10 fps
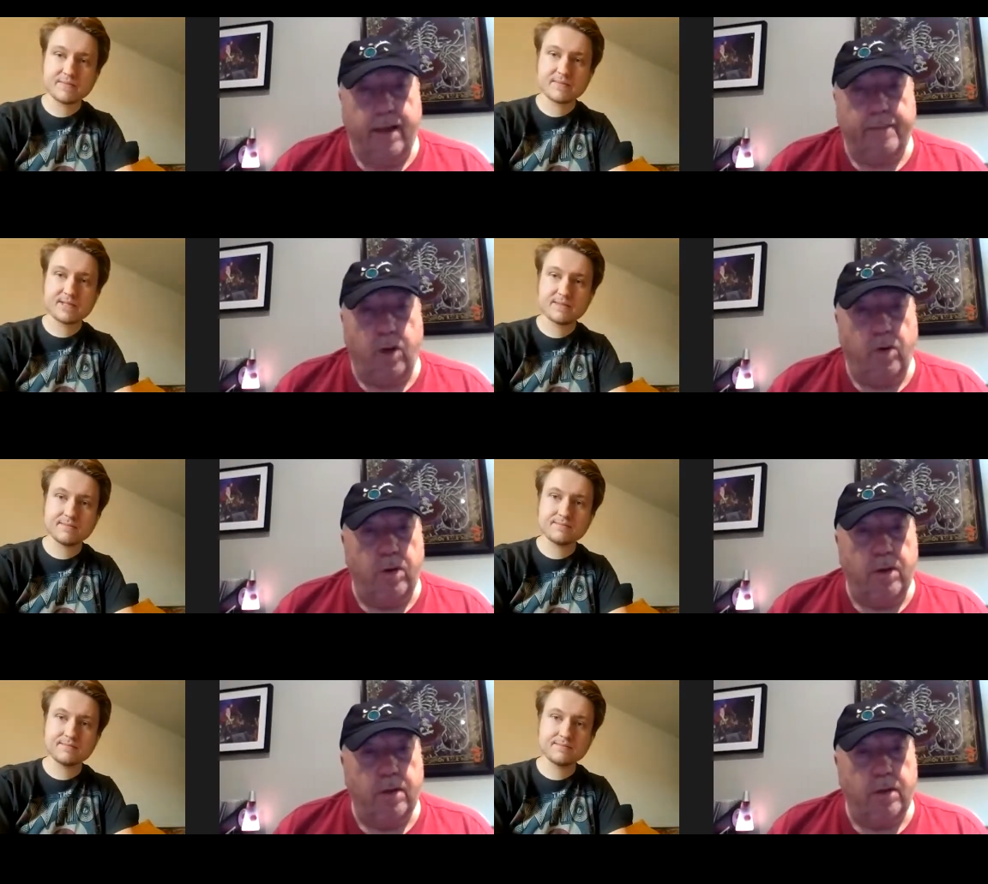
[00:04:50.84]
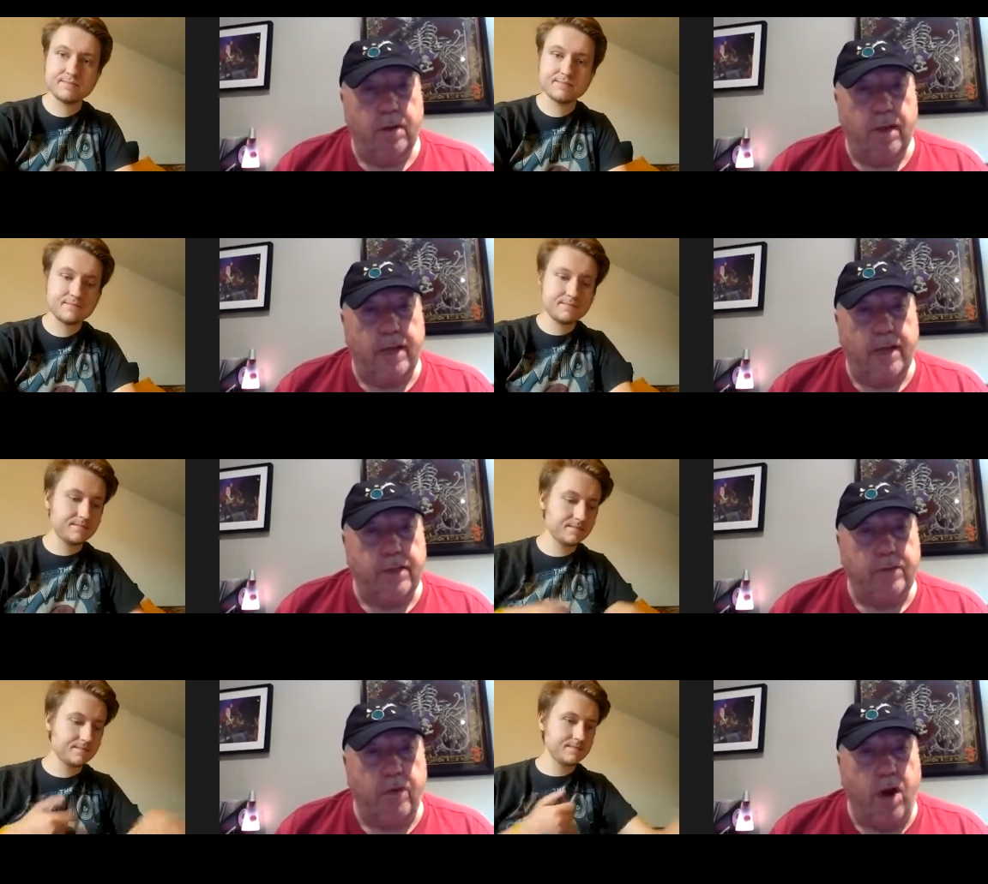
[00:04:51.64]
Speaker 1: I'm going
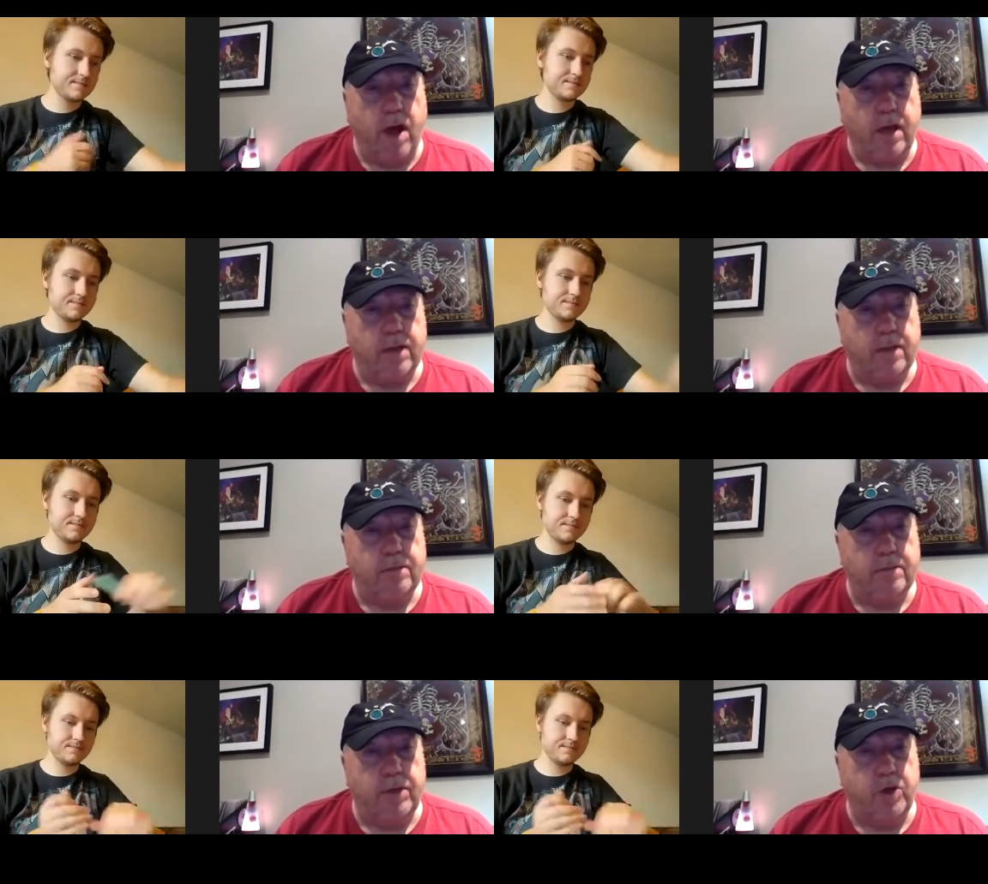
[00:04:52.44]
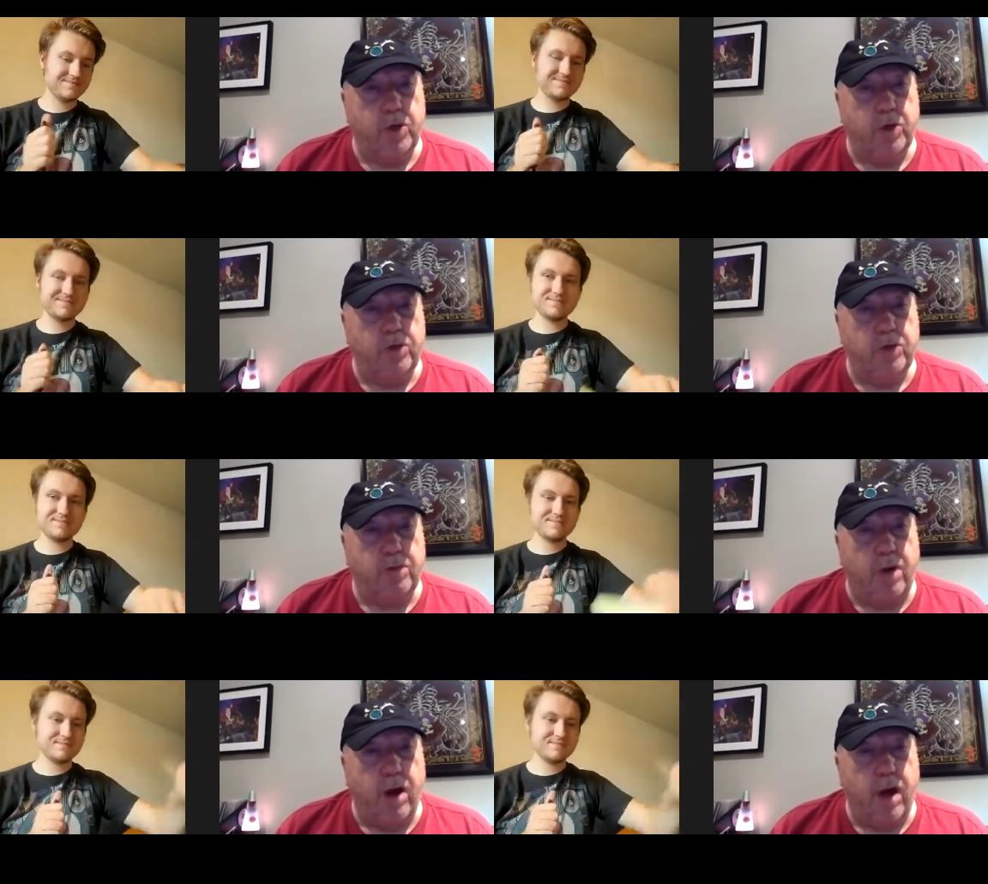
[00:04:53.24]
classic rock, blues
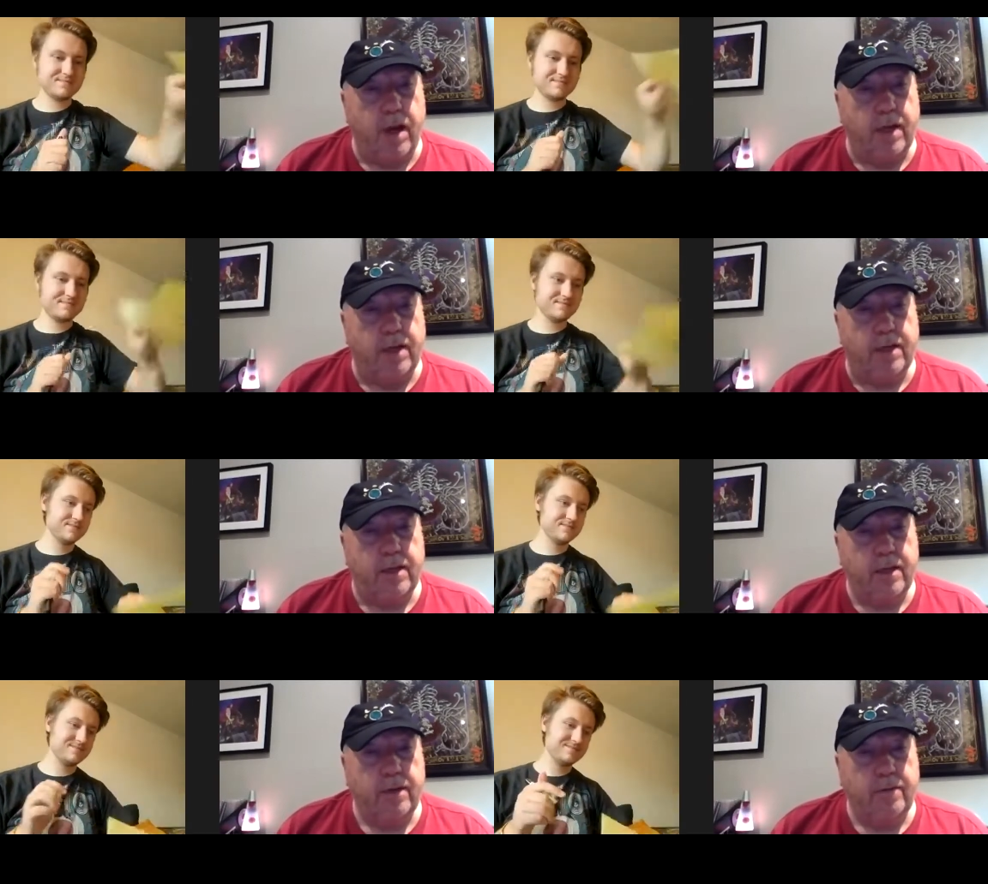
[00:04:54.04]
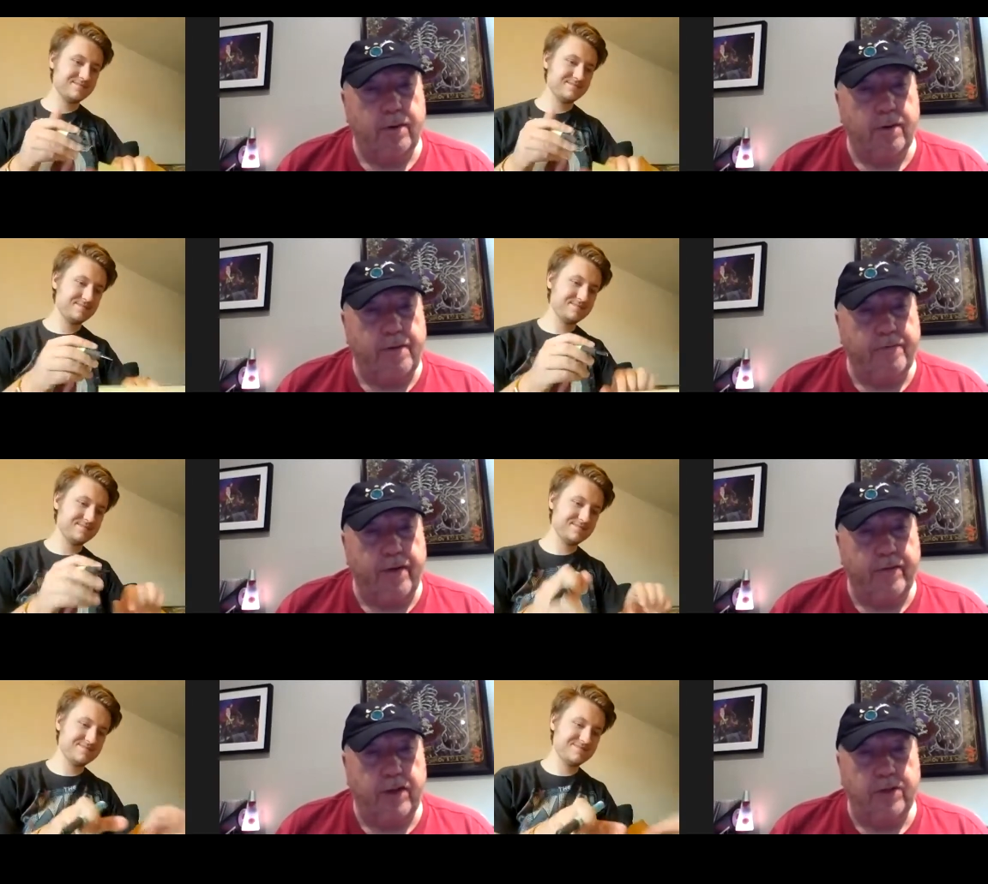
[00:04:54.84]
rock. One of my
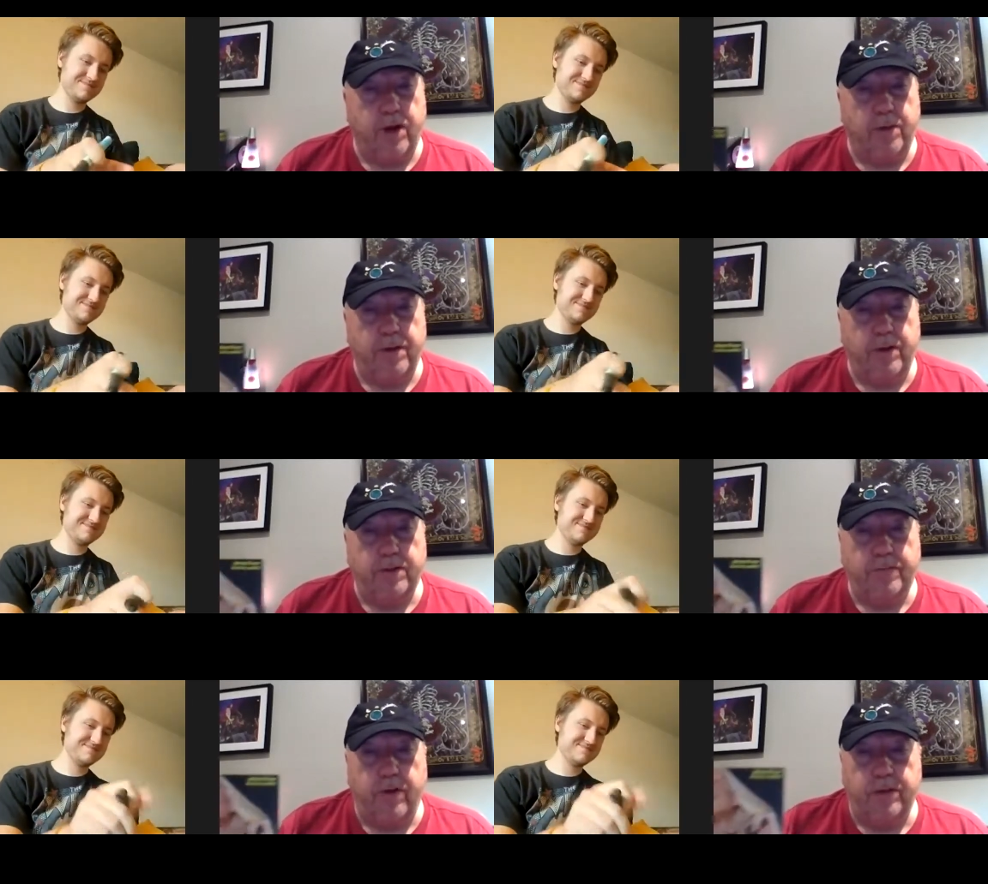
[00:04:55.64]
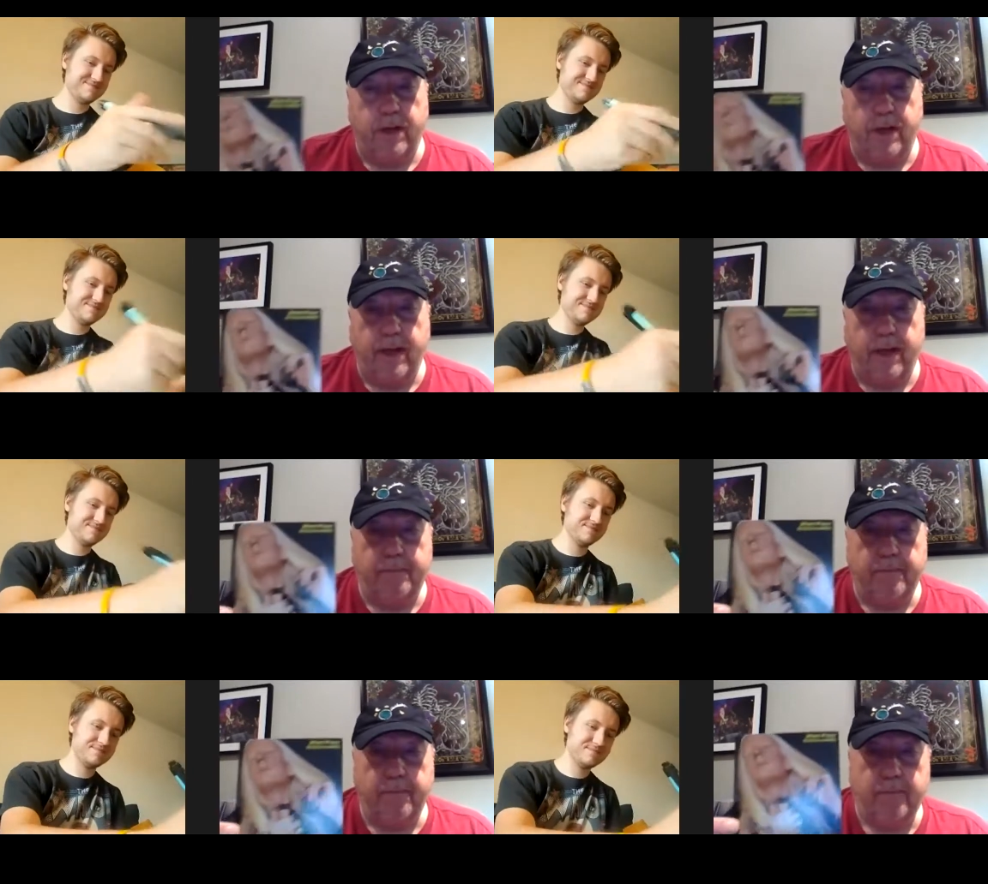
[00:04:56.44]
favorite guitar players of all
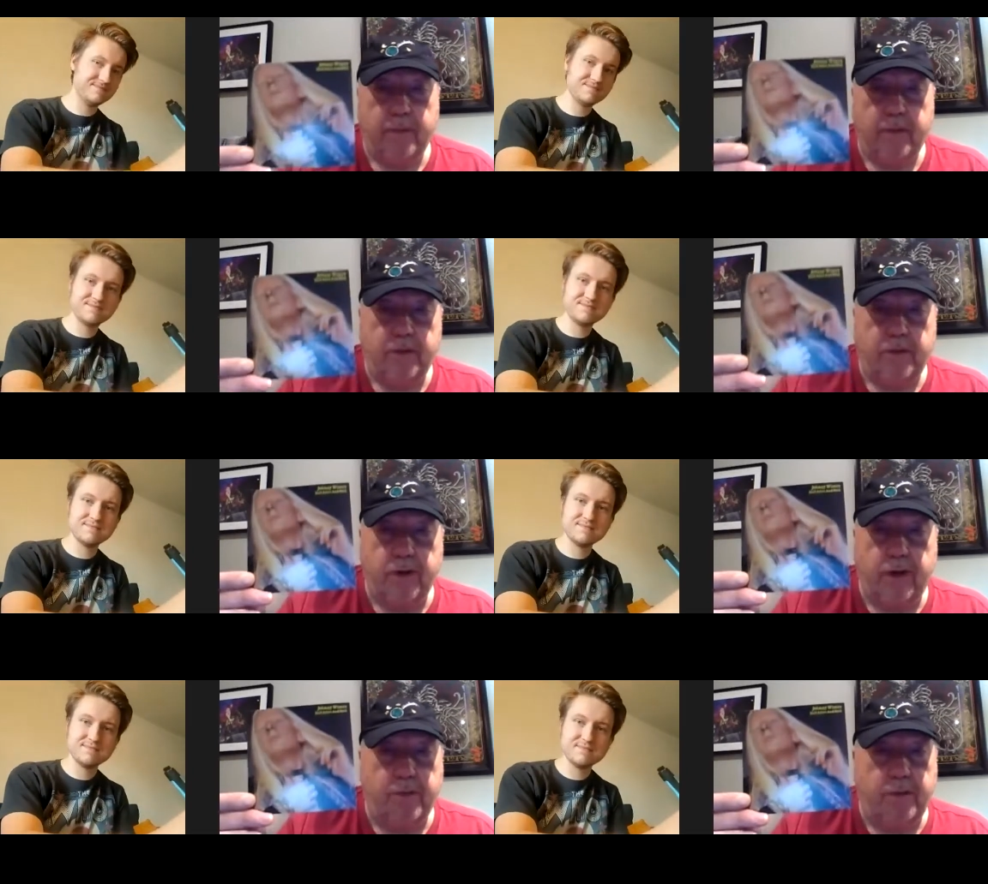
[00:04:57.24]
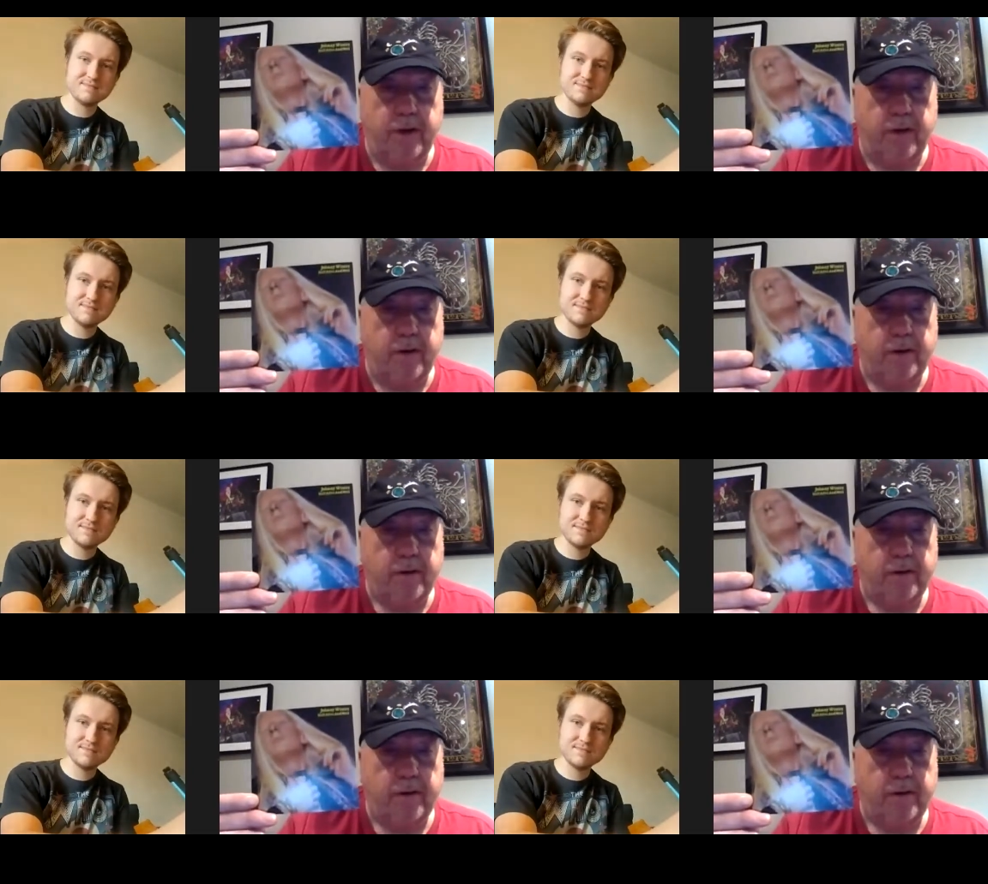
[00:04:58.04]
time, Johnny Winter,